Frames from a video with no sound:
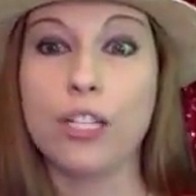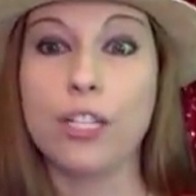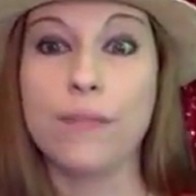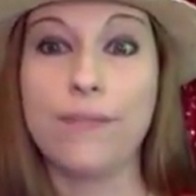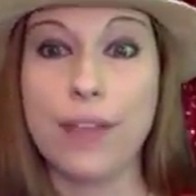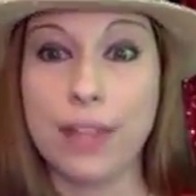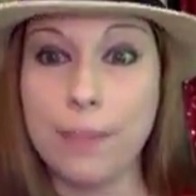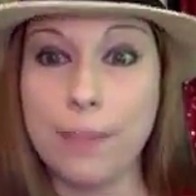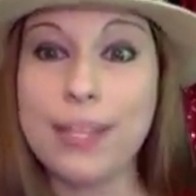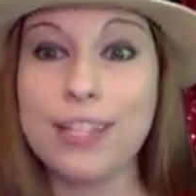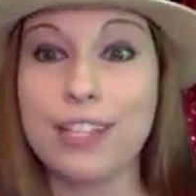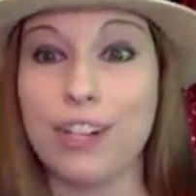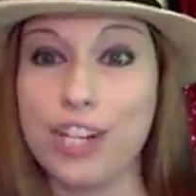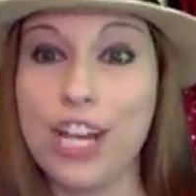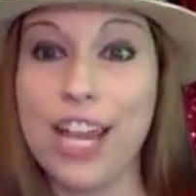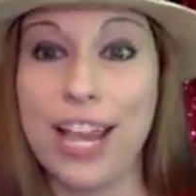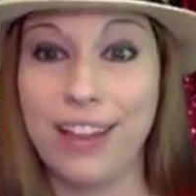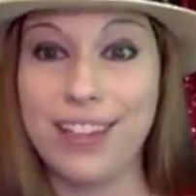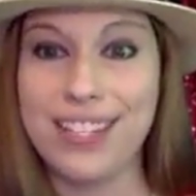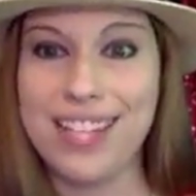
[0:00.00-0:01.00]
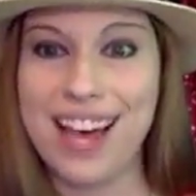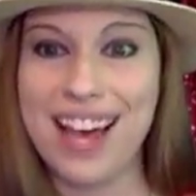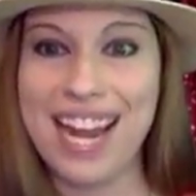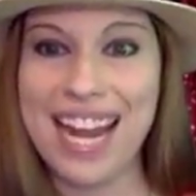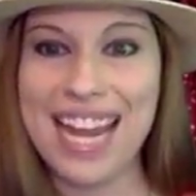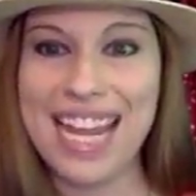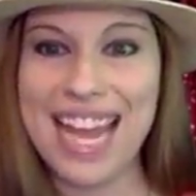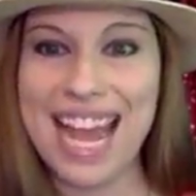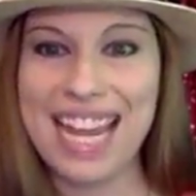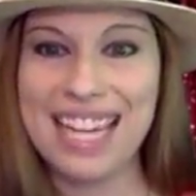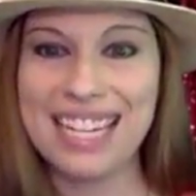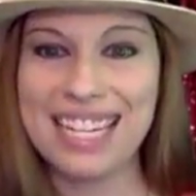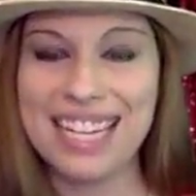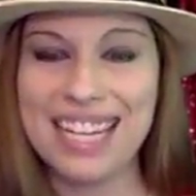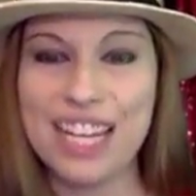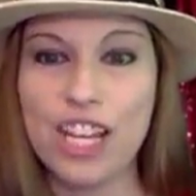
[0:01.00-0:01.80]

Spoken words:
developing their channels on it yet,